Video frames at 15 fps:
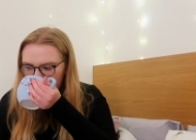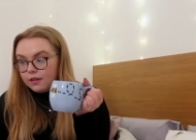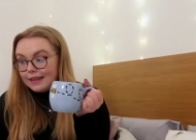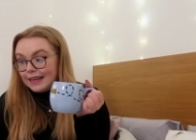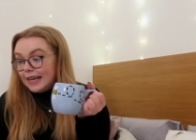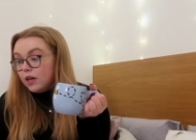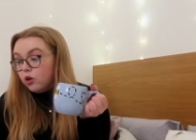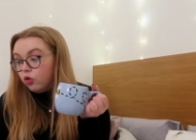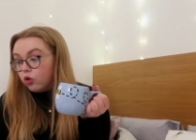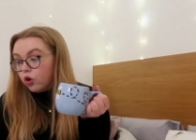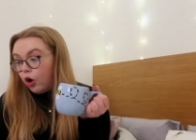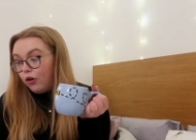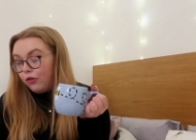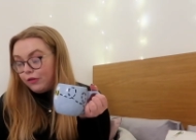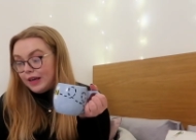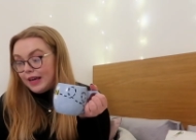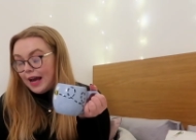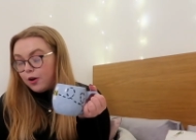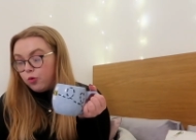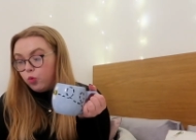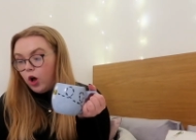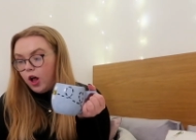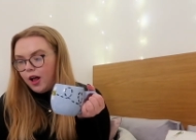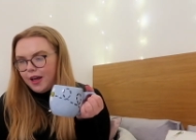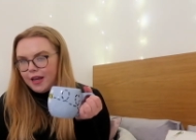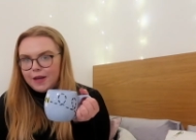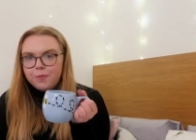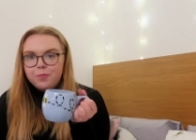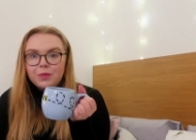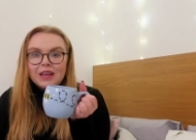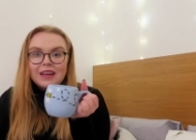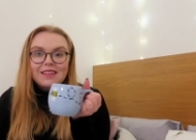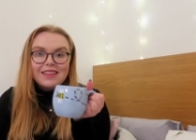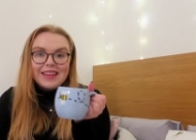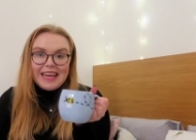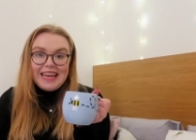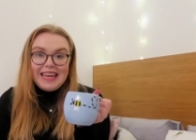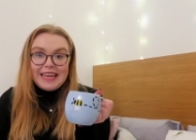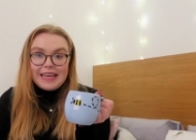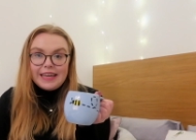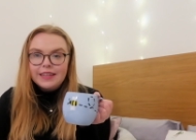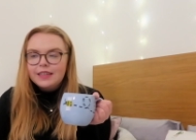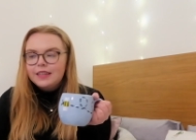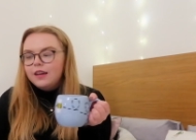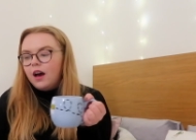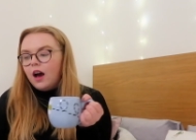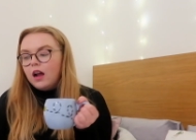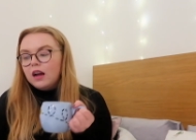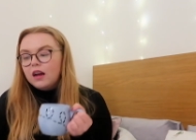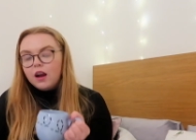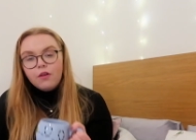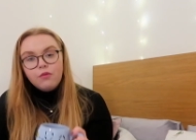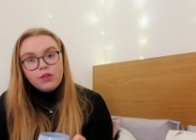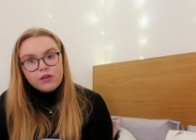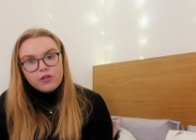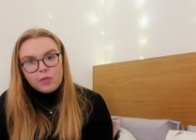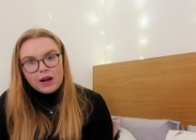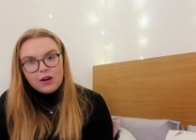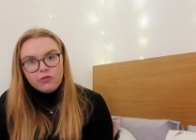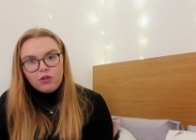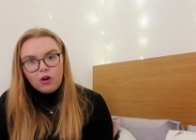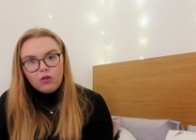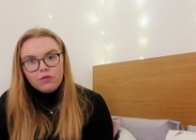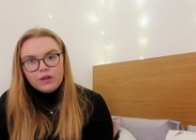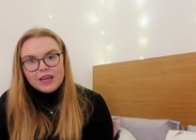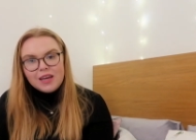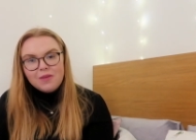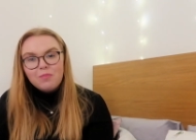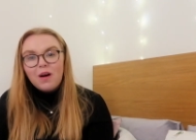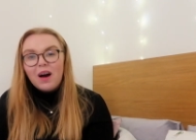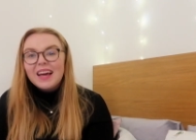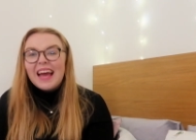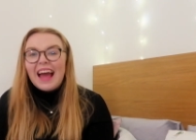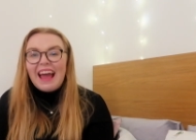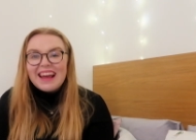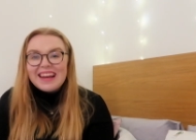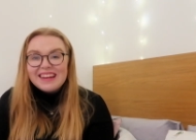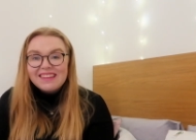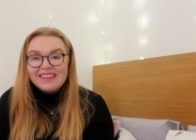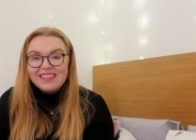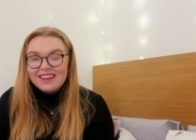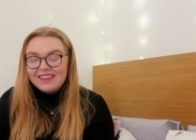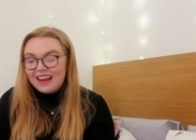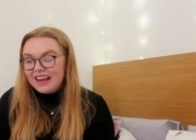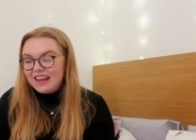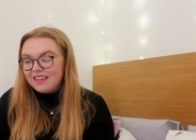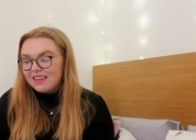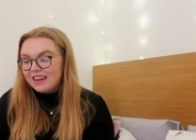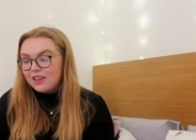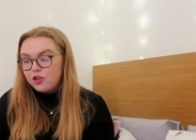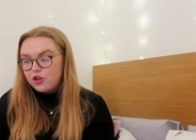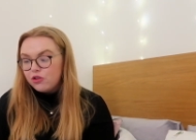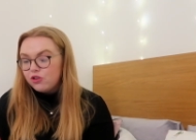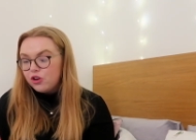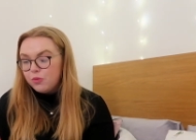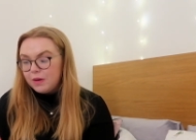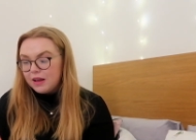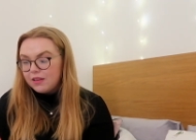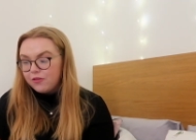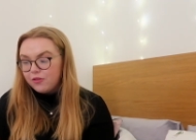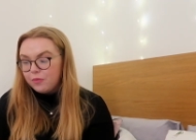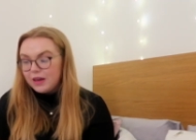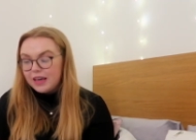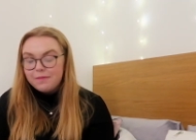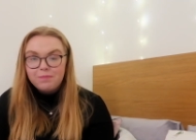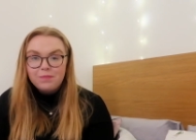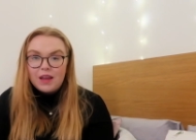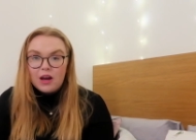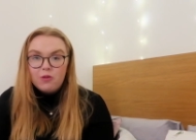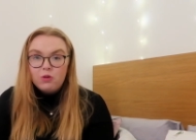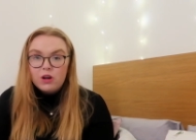Tea or coffee, and why? Tea. I love the smell of coffee, but I hate the taste. It's just too bitter for me. I